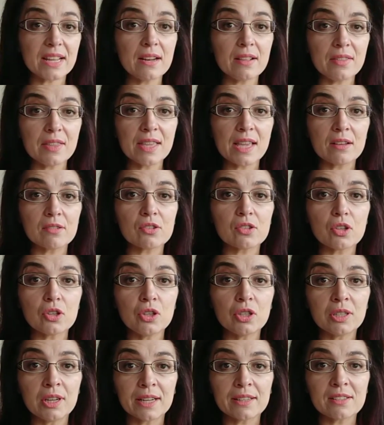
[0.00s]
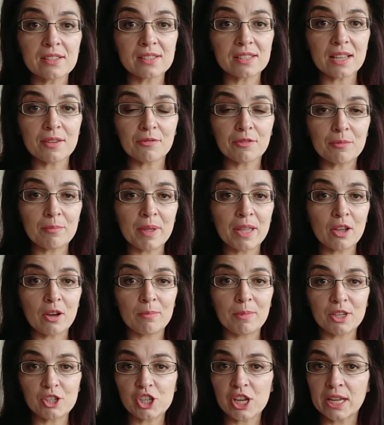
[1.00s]
there anything else you'd like to see from me
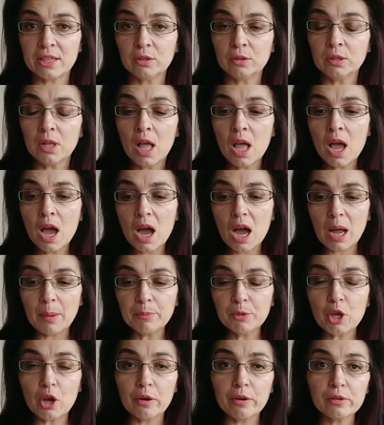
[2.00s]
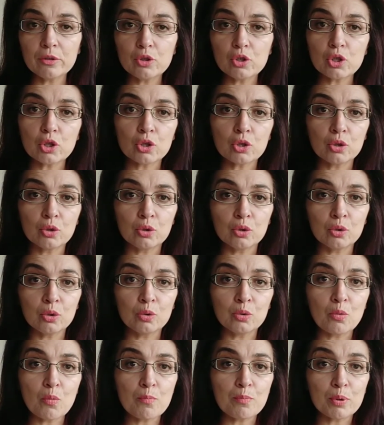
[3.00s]
on my channel? I'm going
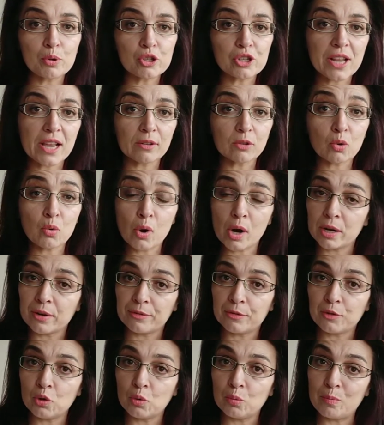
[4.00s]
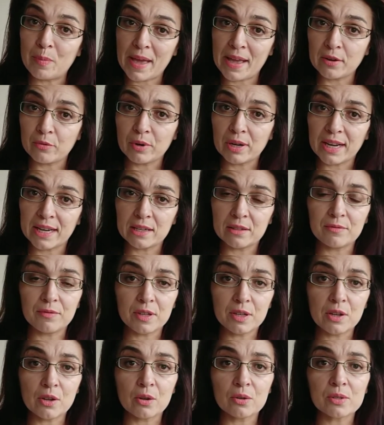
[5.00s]
to push out quite a few bag related
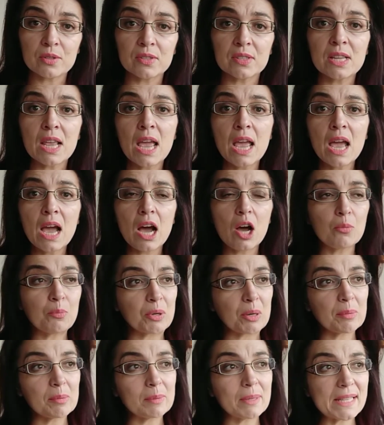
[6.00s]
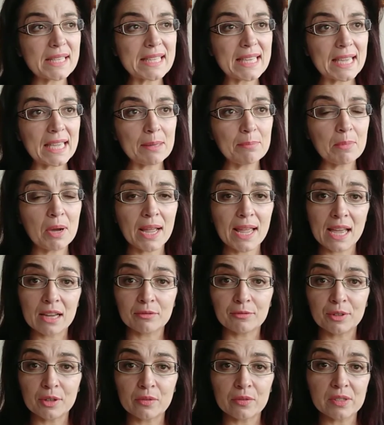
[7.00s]
videos. I'll probably keep my
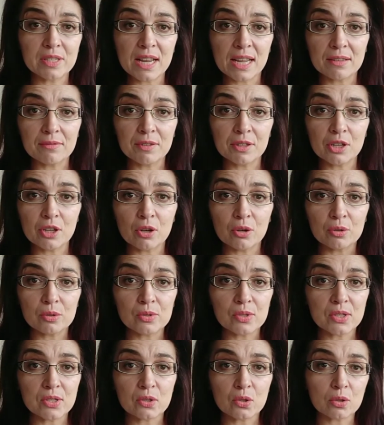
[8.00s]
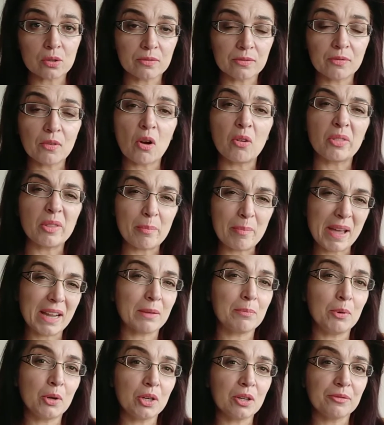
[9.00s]
outfit of the day videos sort of on the
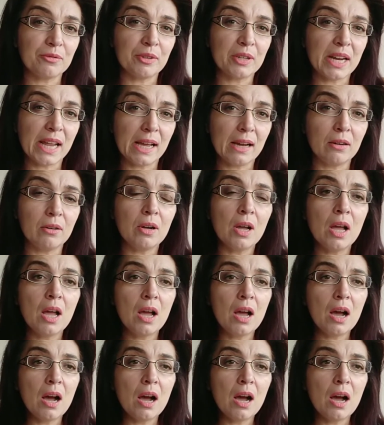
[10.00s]
back burner for now.